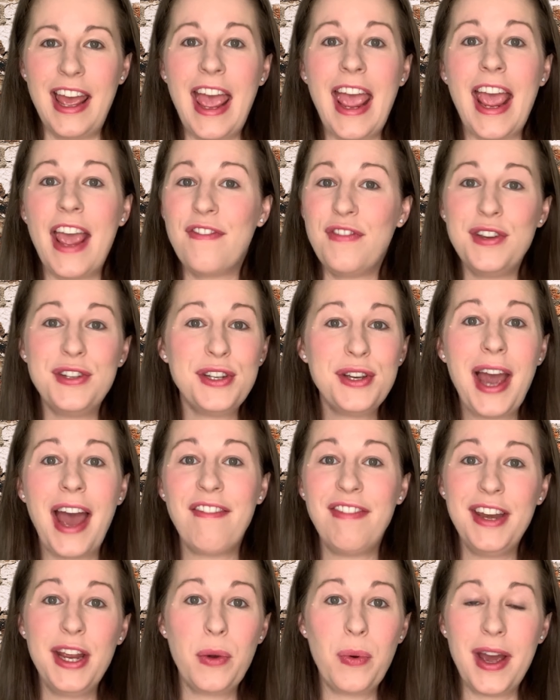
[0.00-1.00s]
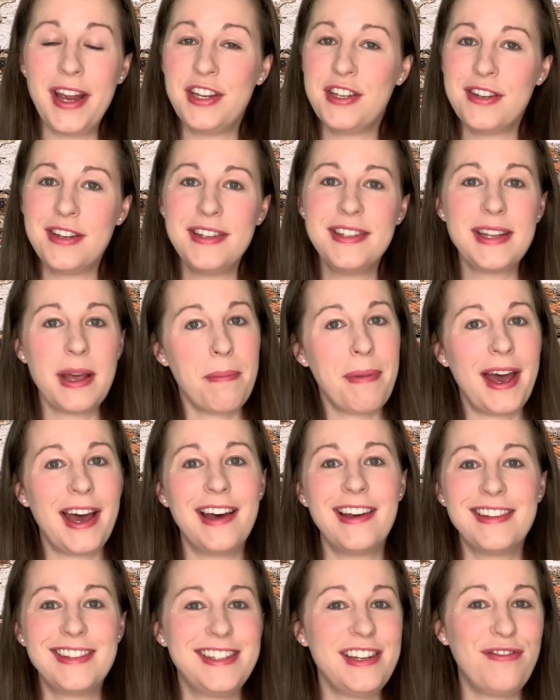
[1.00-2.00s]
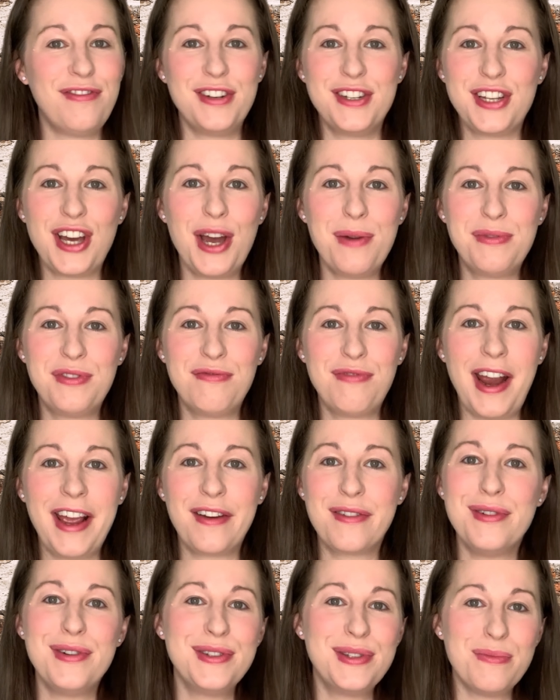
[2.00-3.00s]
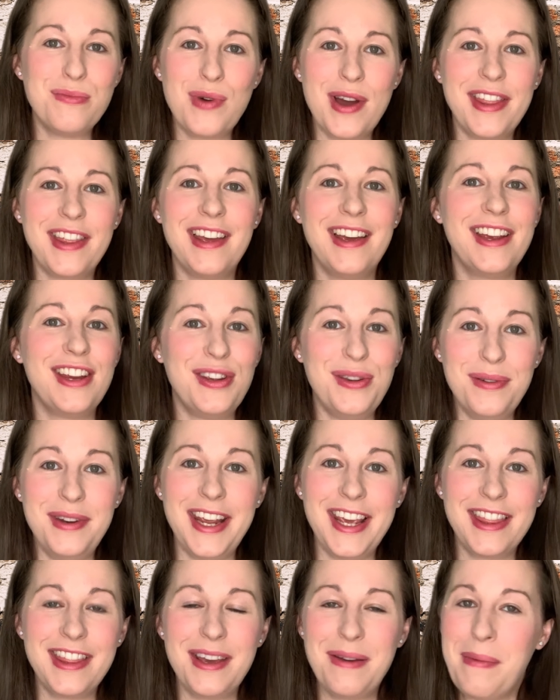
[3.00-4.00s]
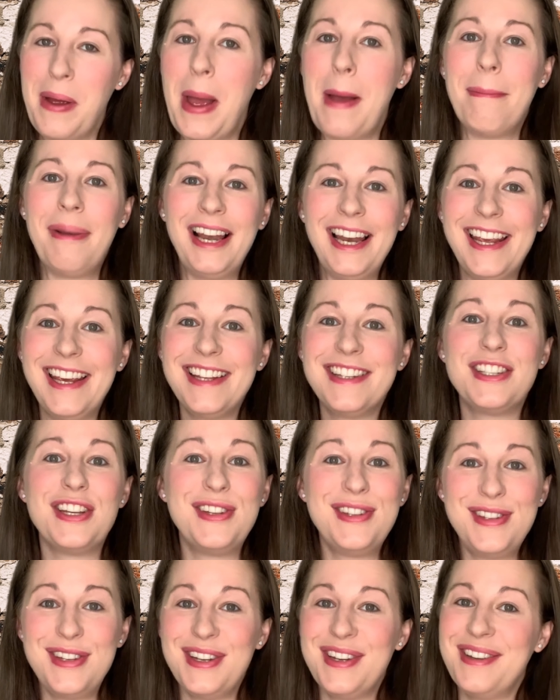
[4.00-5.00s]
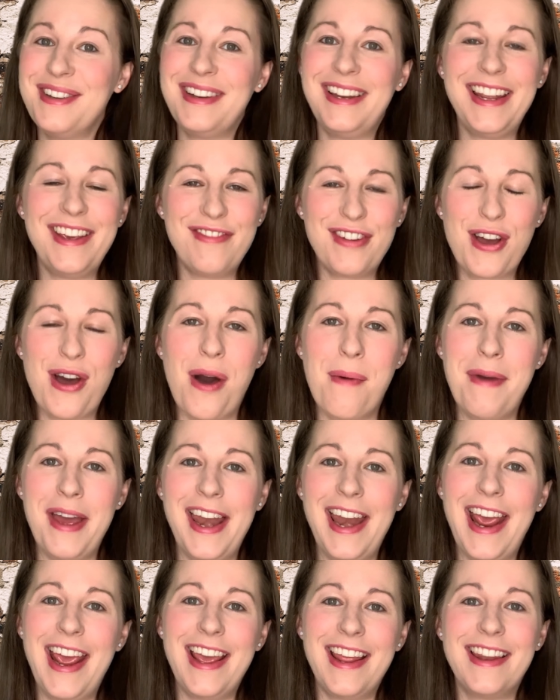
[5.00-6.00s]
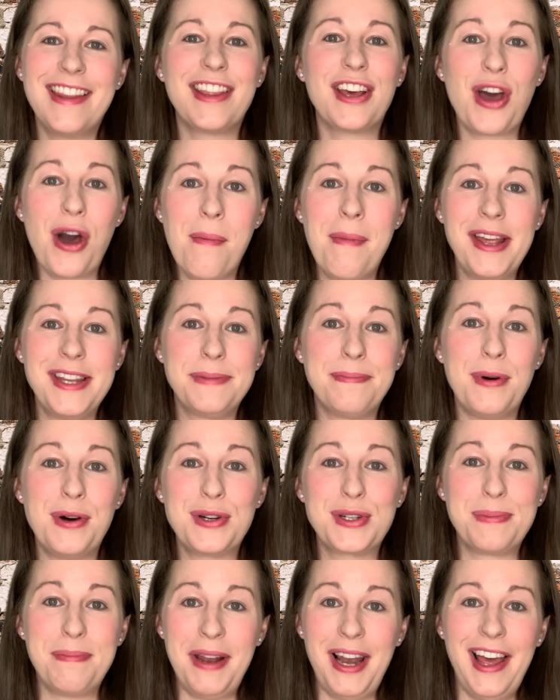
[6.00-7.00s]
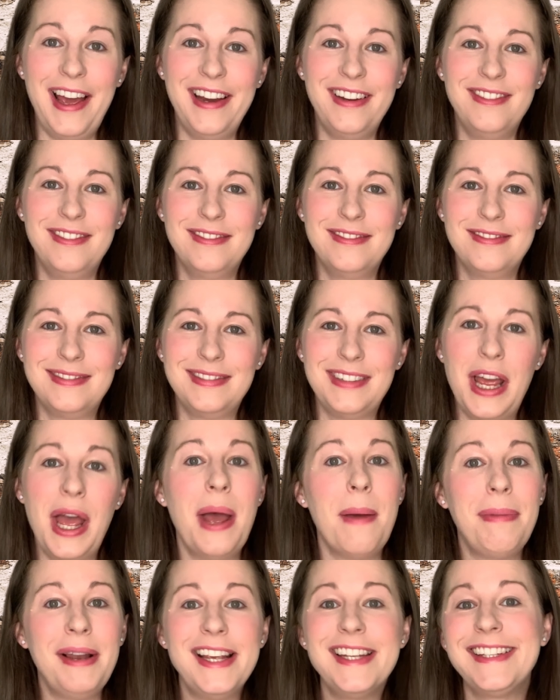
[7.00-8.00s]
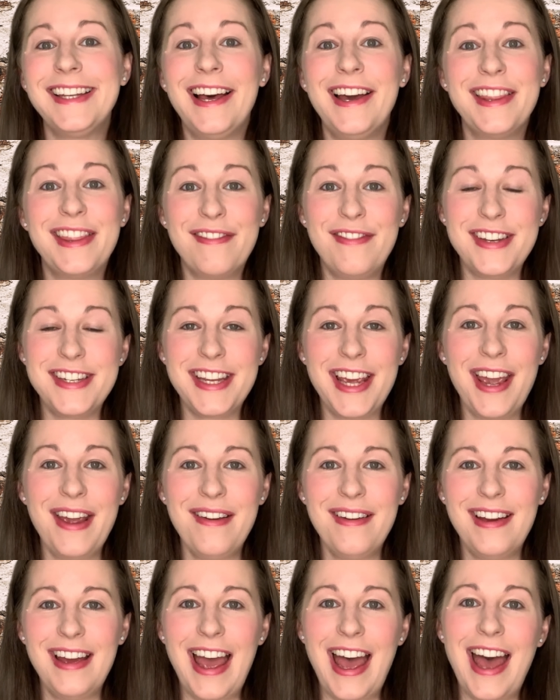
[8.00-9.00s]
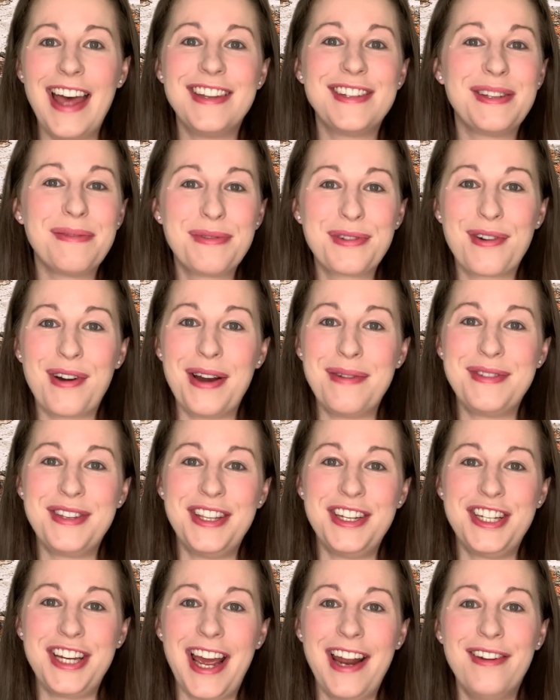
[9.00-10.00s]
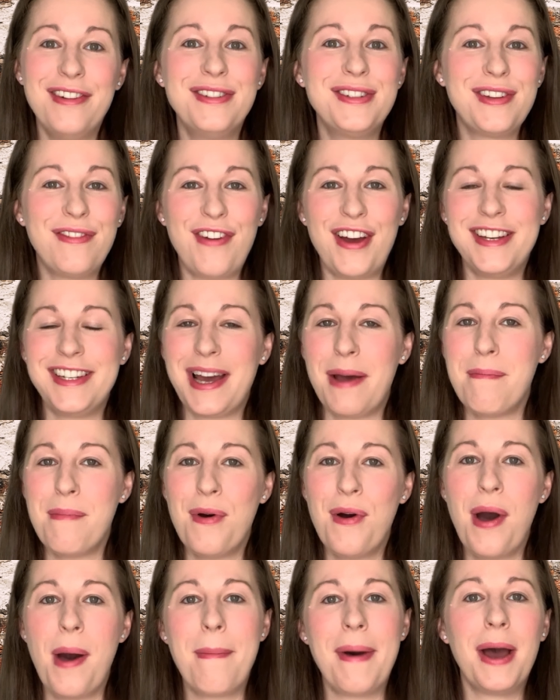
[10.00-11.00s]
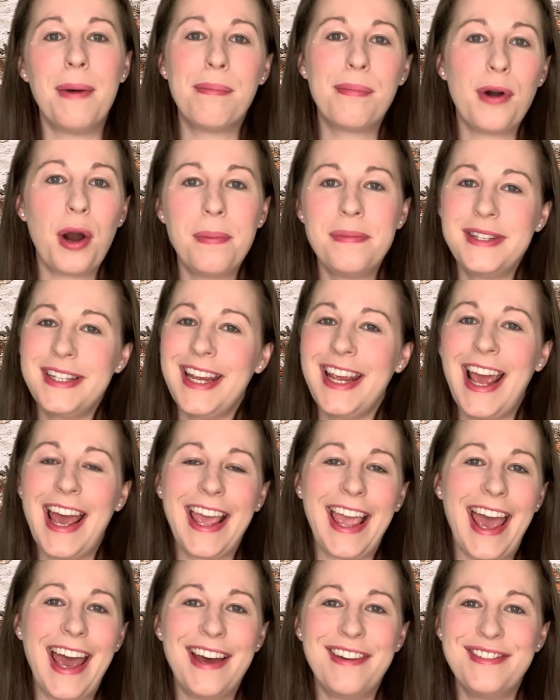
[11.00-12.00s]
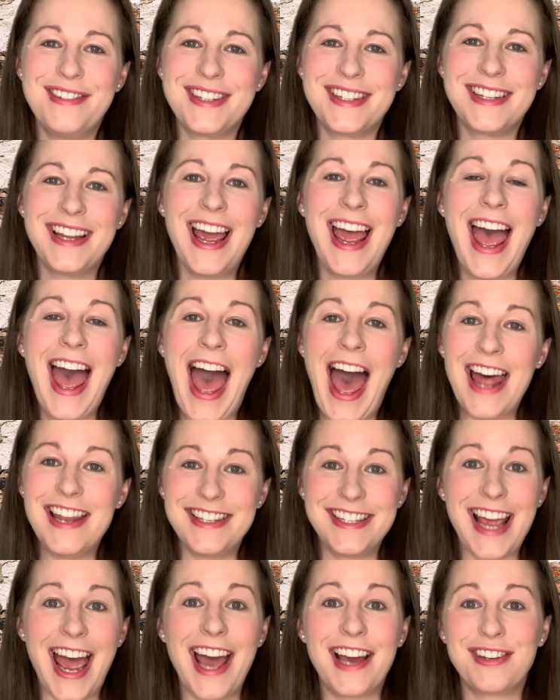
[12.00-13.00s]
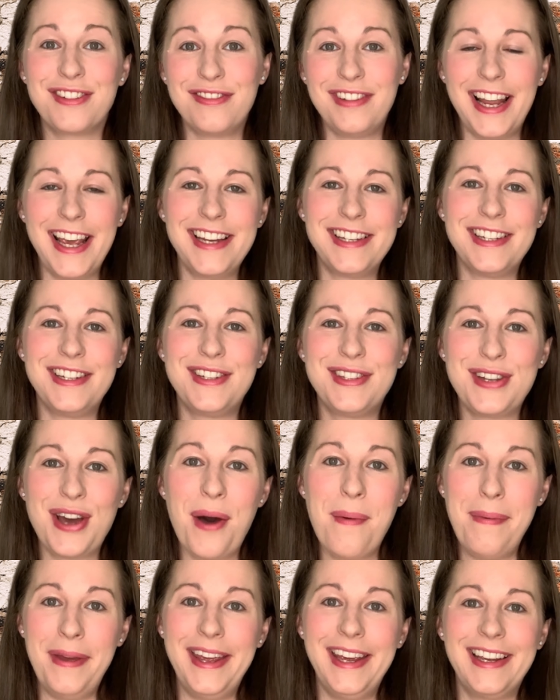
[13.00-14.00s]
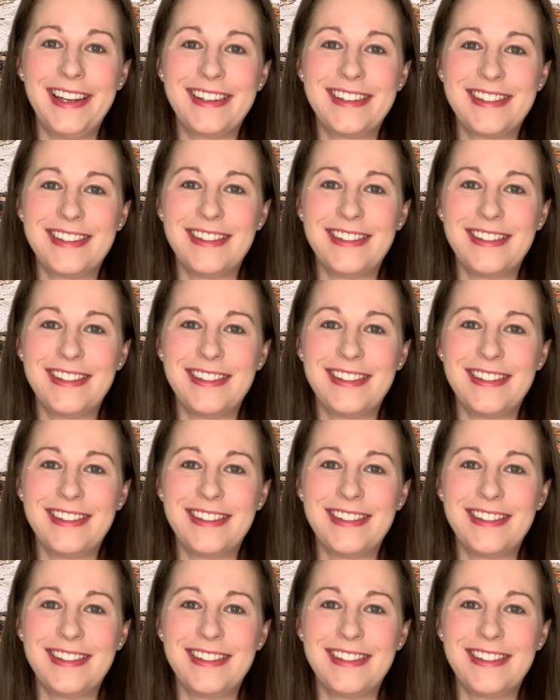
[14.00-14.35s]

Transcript: If you do have any questions about different types of records and whether you need them, please do leave a comment in the comments box below. Please like the video and subscribe to the channel to find out more about property, accounts and tax related topics.